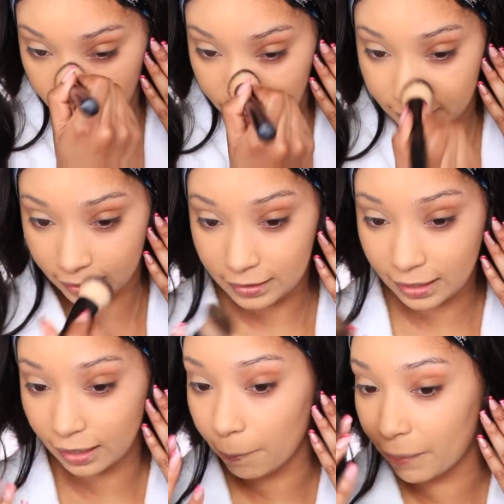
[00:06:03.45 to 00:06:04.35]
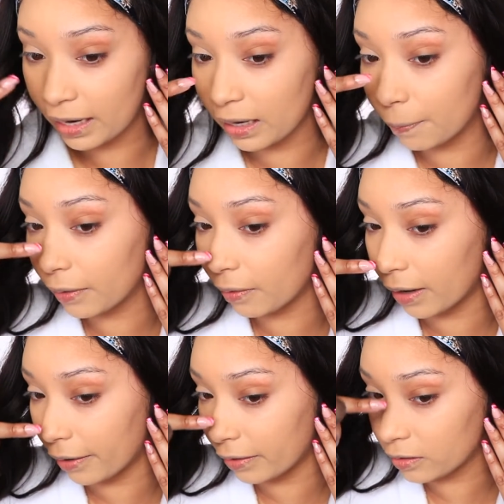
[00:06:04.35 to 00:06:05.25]
It does kind of pick up little
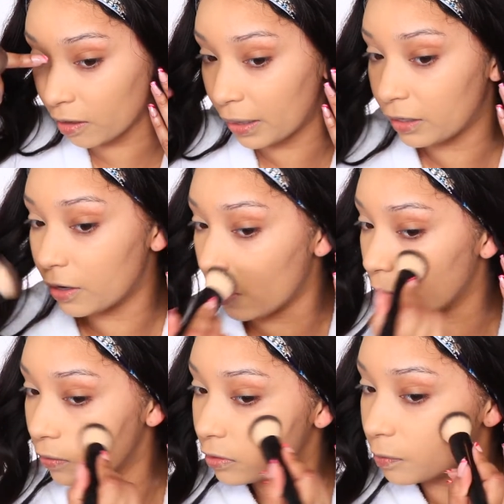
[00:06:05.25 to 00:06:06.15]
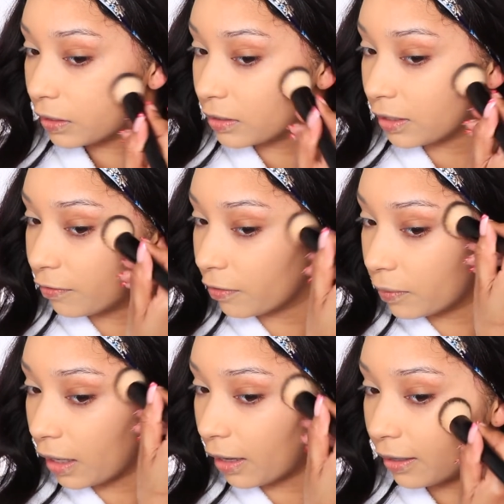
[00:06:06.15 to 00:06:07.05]
areas on my nose, but aside
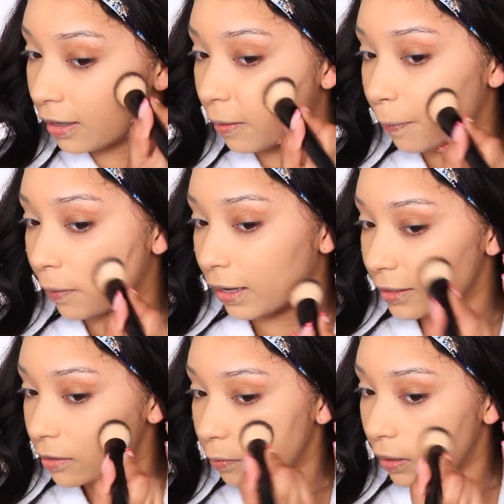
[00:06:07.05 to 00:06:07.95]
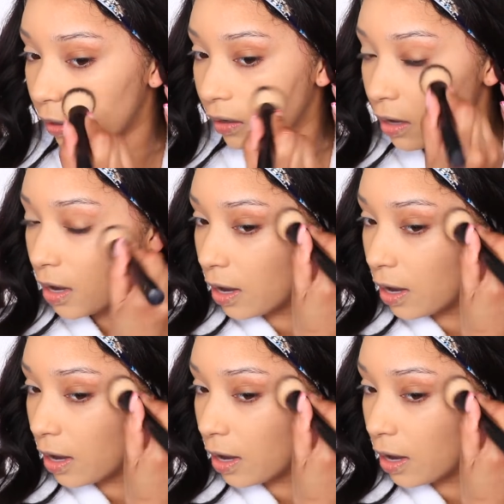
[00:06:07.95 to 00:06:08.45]
from that, it applies it well.